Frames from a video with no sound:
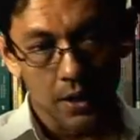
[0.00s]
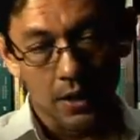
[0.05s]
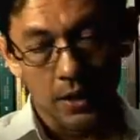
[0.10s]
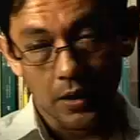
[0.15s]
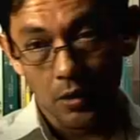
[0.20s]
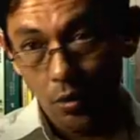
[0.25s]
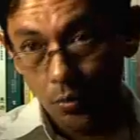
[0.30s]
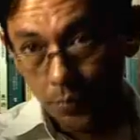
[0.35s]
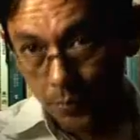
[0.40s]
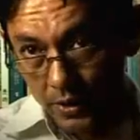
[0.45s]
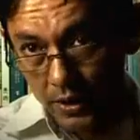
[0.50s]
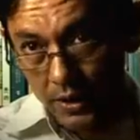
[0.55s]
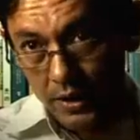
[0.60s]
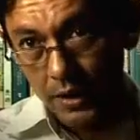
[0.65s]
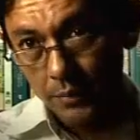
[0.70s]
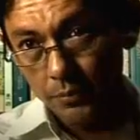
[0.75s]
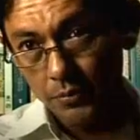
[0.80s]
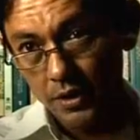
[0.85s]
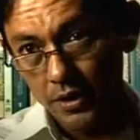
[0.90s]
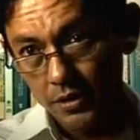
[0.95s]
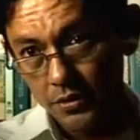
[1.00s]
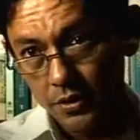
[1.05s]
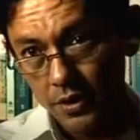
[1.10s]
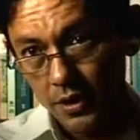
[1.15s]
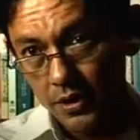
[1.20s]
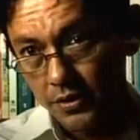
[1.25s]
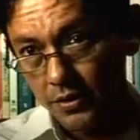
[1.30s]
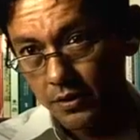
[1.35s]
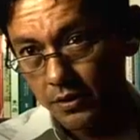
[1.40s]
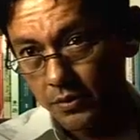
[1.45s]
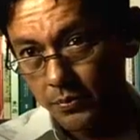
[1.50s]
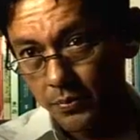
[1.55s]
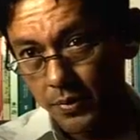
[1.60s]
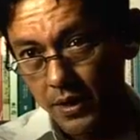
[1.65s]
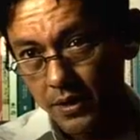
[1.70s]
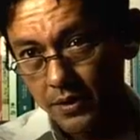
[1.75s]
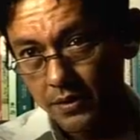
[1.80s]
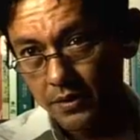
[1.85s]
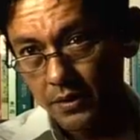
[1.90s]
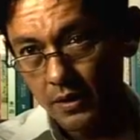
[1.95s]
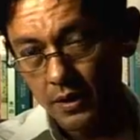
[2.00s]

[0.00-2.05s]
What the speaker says: Opening up the educational space.